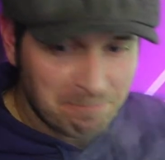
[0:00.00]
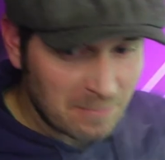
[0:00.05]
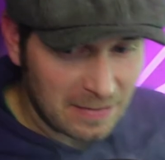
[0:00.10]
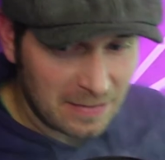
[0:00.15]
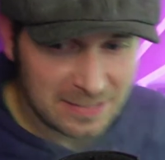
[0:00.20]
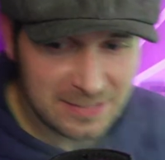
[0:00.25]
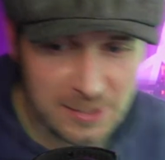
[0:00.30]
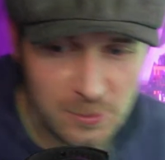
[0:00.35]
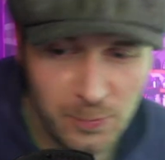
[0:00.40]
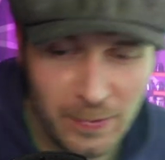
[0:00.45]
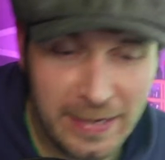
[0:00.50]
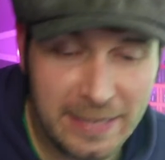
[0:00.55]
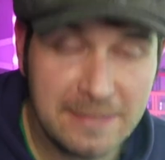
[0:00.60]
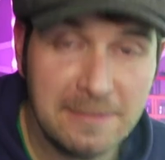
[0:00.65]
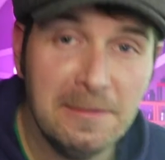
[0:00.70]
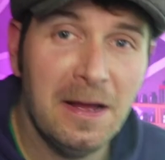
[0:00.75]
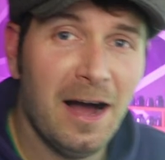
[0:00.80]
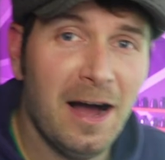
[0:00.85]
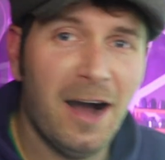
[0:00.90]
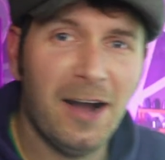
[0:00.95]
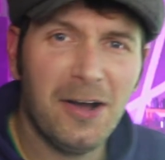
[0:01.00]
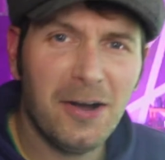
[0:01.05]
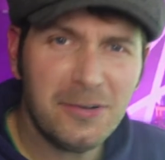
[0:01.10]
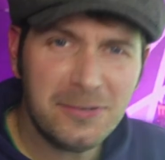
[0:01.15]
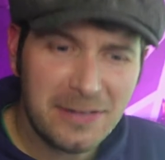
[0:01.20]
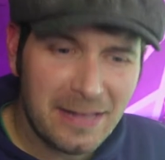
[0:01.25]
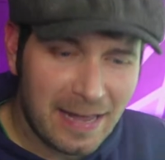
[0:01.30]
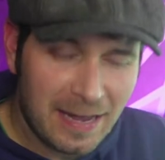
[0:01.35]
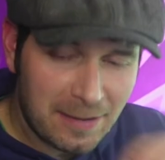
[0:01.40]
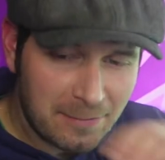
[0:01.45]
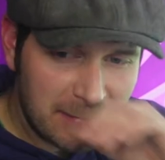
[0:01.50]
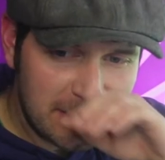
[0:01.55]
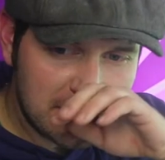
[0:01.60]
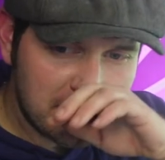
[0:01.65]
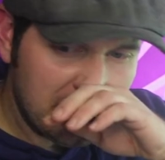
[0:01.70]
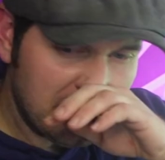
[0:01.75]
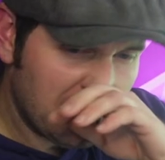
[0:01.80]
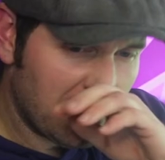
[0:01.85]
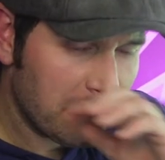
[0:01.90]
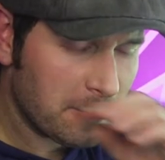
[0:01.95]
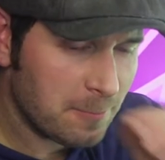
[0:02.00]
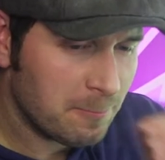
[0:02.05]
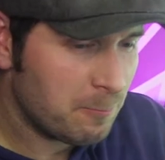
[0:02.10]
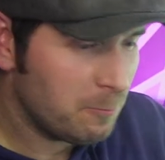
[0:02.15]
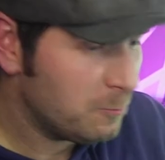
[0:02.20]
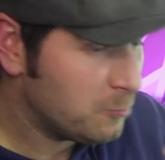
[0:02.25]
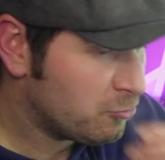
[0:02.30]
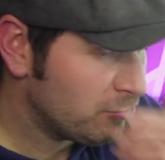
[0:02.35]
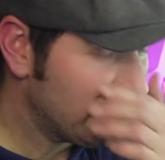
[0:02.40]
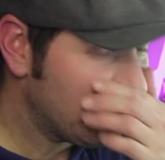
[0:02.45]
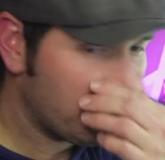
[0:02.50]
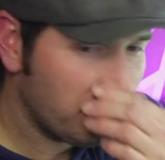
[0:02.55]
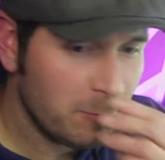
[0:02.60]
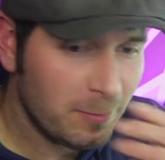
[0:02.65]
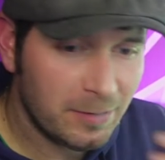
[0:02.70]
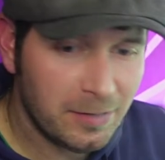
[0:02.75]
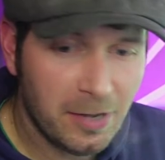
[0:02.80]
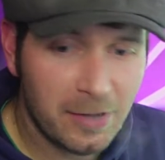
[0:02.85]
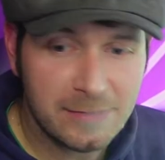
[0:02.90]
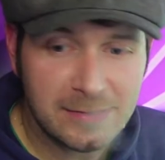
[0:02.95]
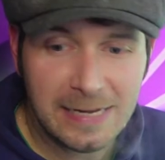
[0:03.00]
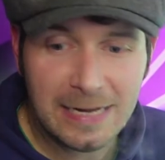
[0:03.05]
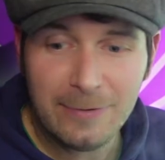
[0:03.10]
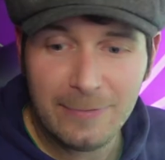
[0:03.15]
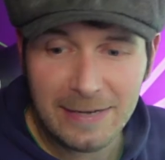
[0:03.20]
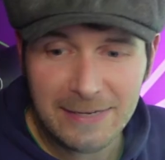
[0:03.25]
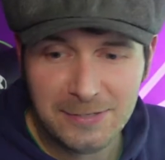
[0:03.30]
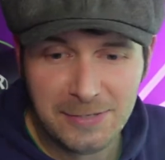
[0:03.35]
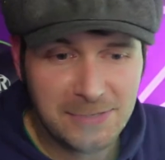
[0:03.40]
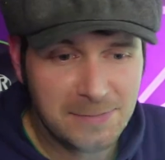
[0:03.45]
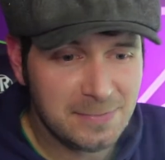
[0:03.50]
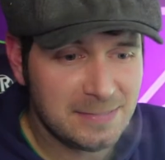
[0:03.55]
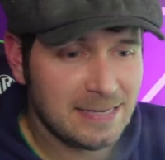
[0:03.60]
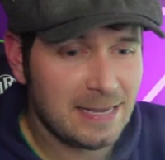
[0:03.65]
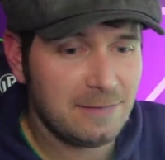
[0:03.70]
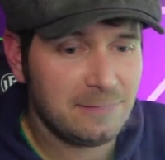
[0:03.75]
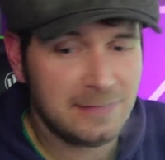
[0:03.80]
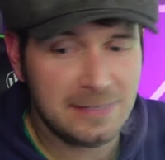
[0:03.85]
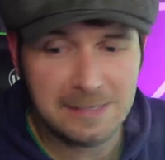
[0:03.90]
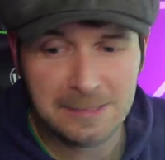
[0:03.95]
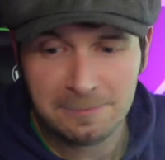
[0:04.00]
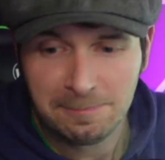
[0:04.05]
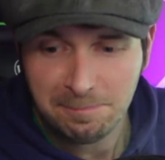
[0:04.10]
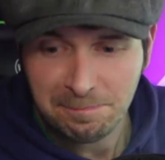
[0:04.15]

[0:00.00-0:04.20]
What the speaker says: It's just weird. I can't do that. It makes me like drink through my nose. Anyway, let's do some safeties.